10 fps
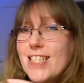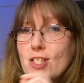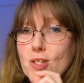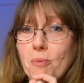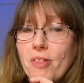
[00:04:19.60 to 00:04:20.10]

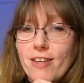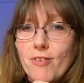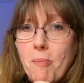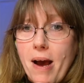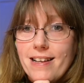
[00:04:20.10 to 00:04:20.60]
Something
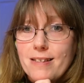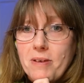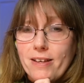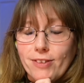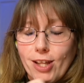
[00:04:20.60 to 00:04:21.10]
reminds
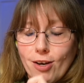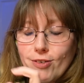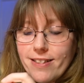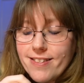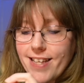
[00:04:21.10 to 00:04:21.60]
me of
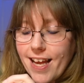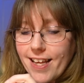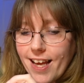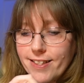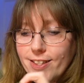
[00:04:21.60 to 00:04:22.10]
Lawrence
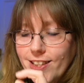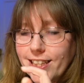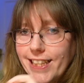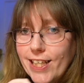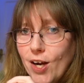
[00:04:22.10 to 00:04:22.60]
here,
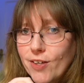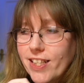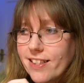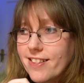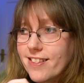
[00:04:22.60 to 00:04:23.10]
Duncan
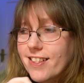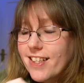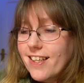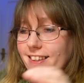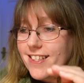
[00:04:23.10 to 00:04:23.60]
Lawrence.
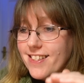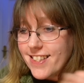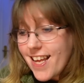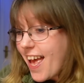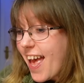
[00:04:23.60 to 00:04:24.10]
The stay.